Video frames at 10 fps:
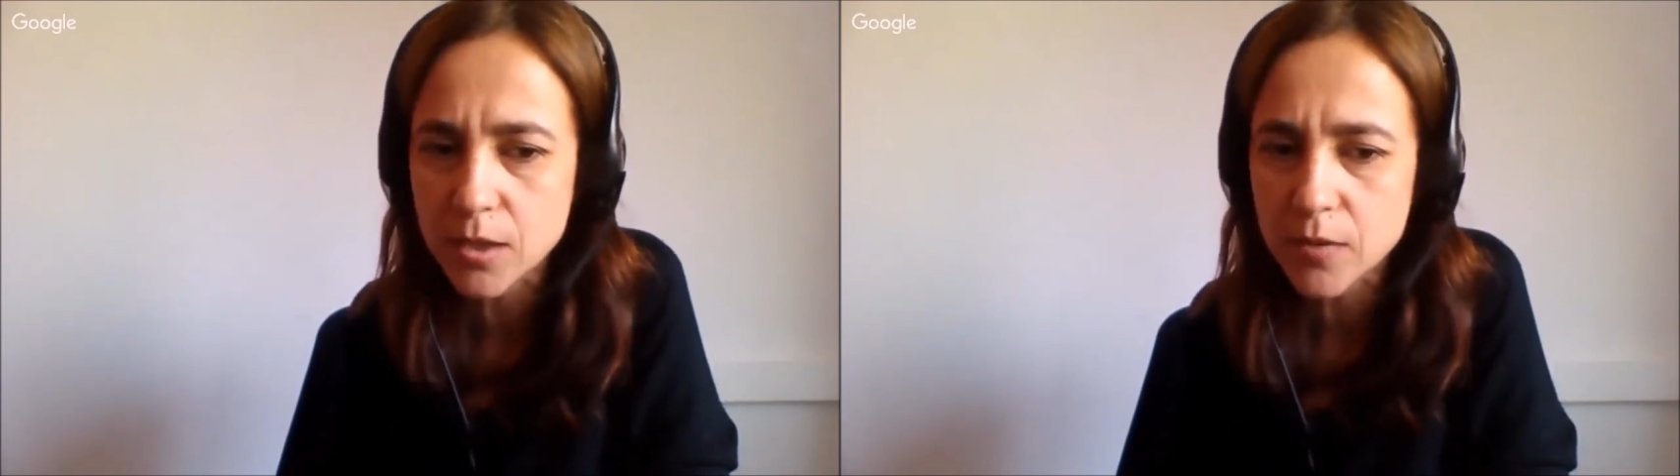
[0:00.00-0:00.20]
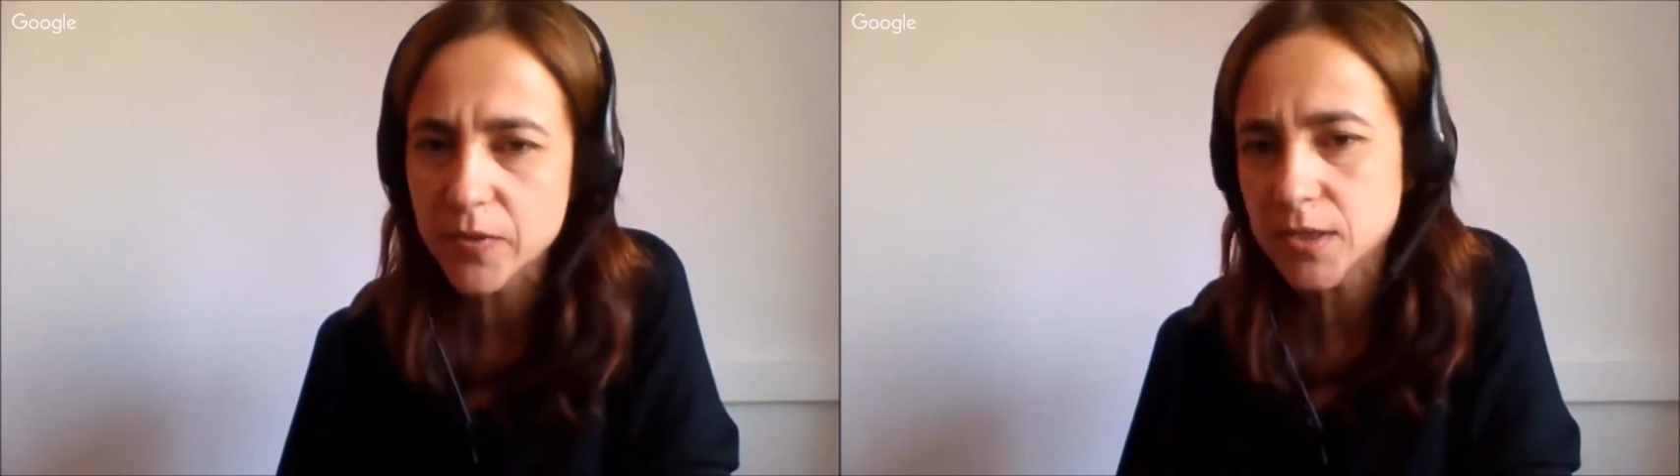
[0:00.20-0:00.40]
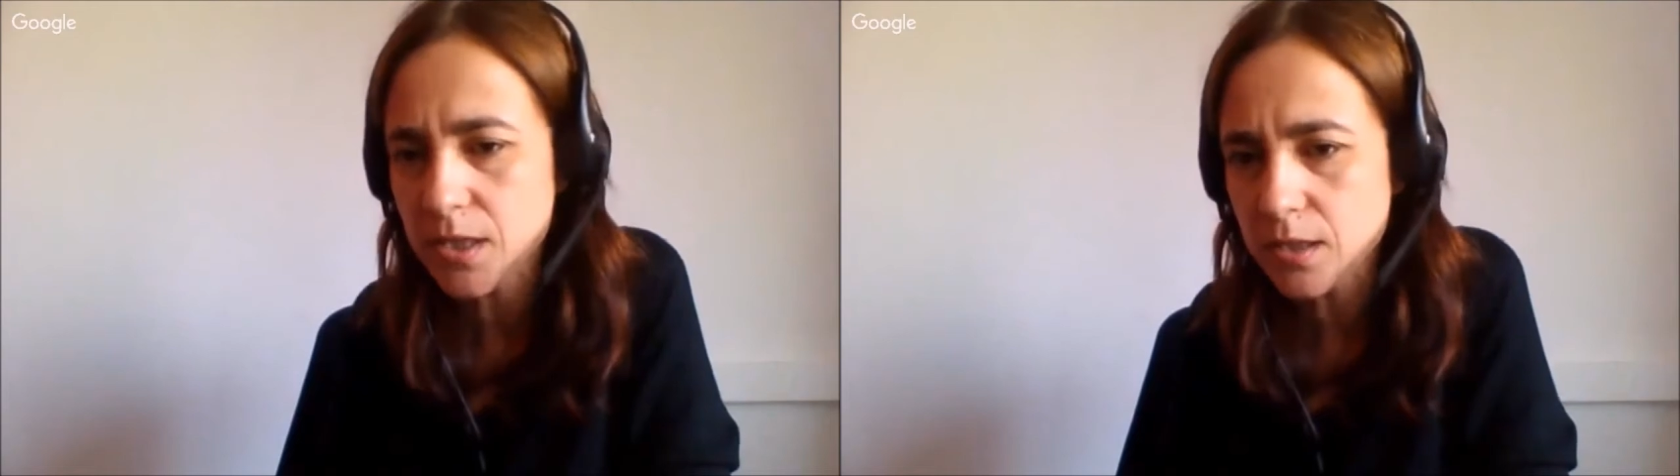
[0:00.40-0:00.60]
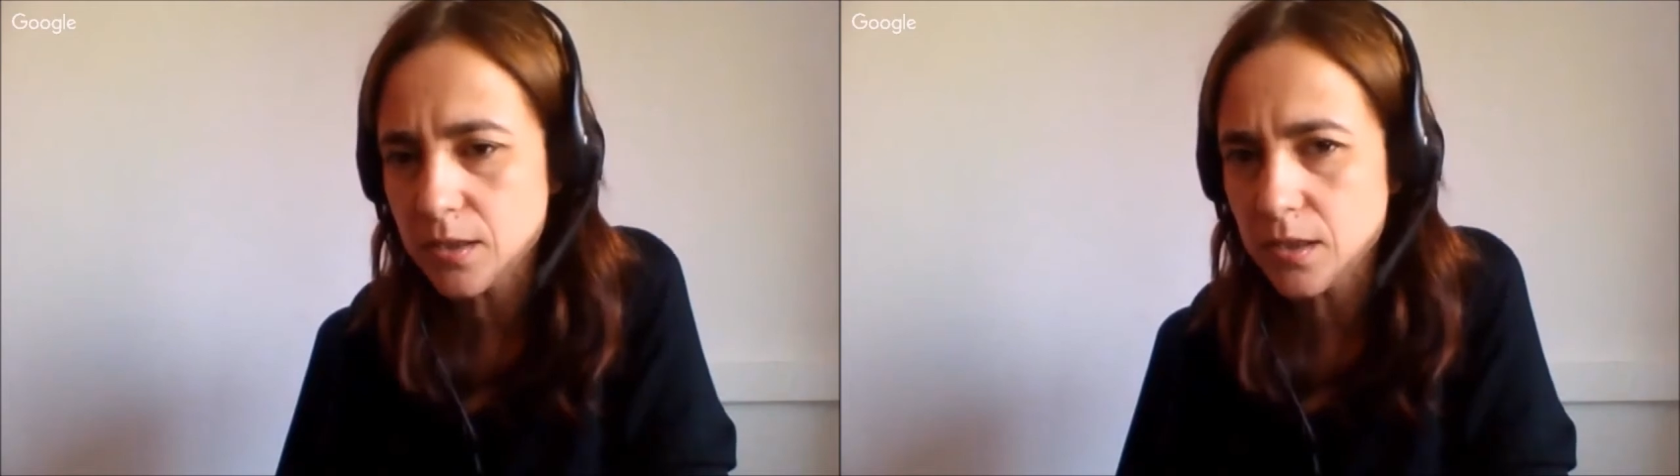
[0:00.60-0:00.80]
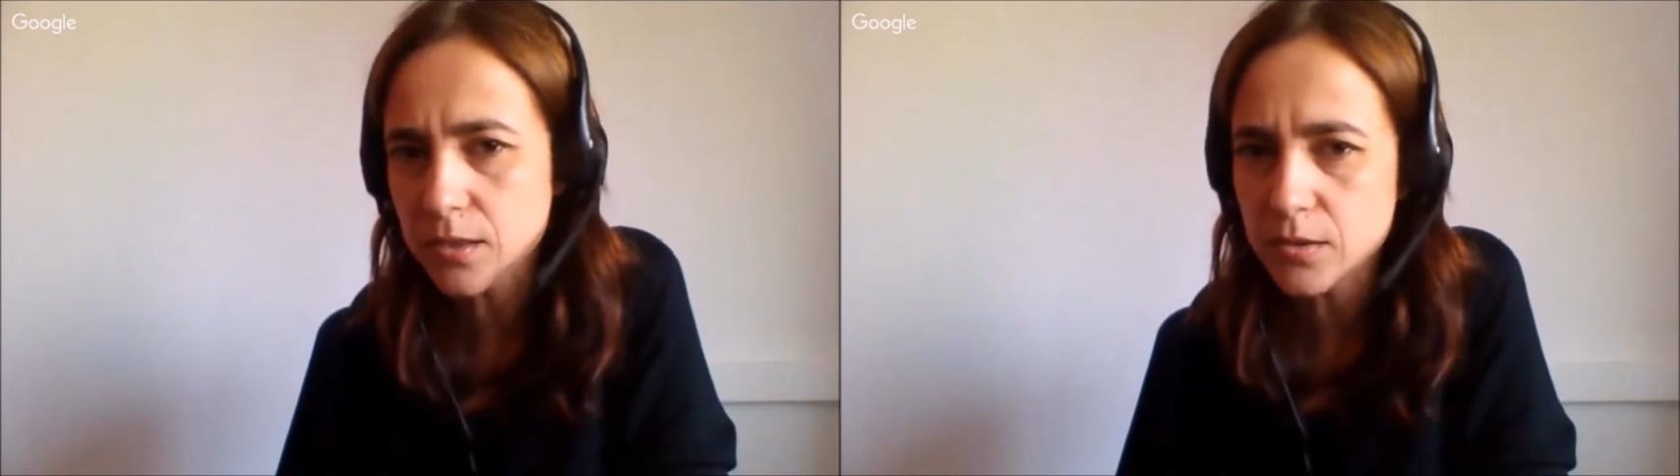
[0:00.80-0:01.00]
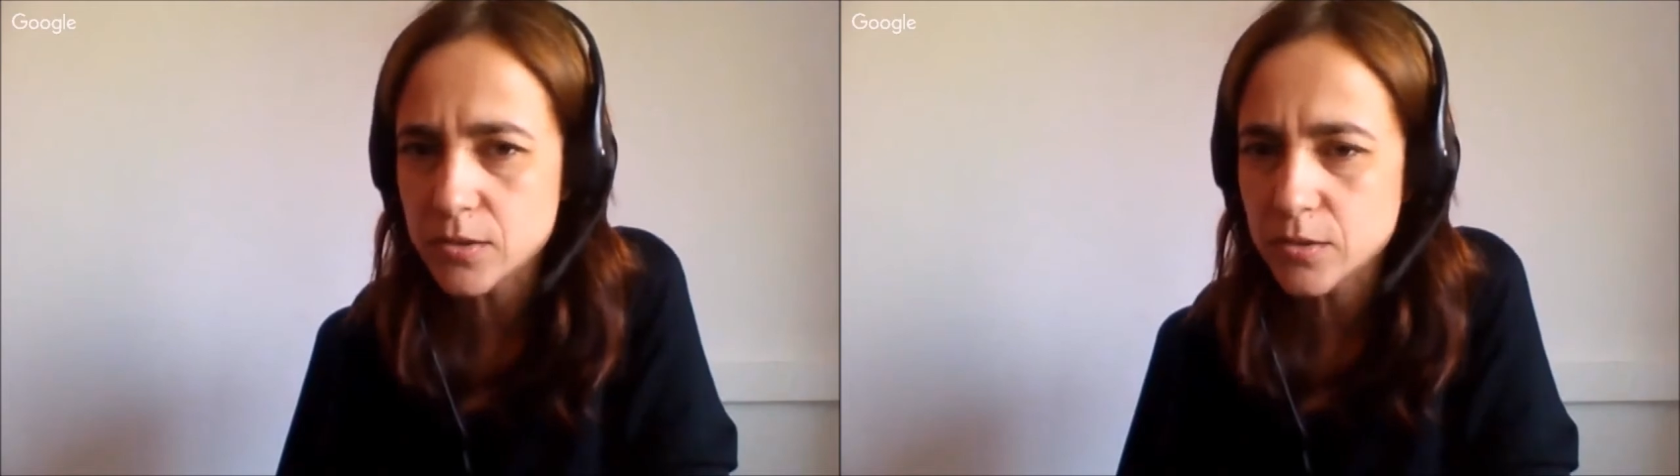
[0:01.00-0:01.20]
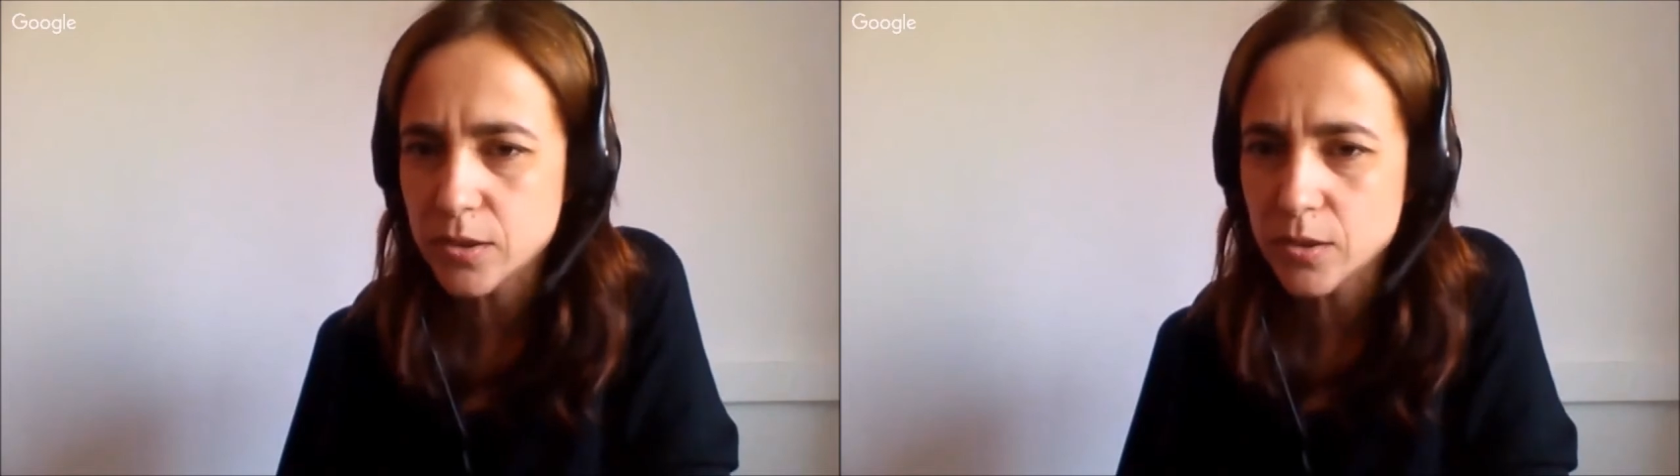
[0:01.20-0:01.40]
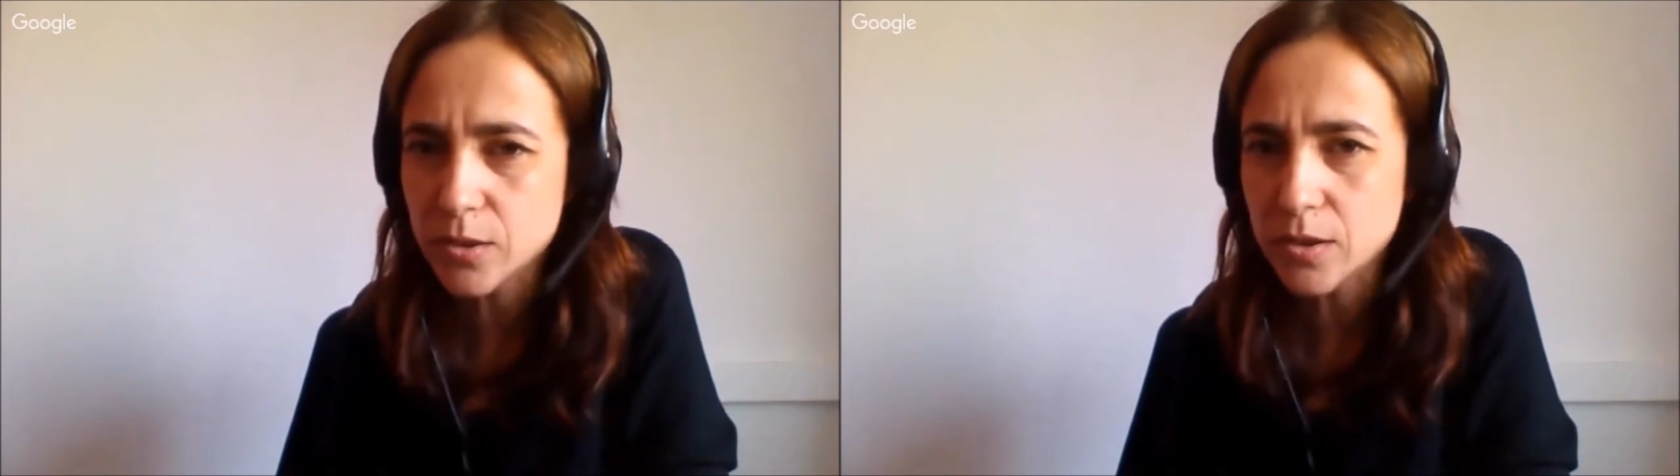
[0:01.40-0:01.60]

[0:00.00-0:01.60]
fit into your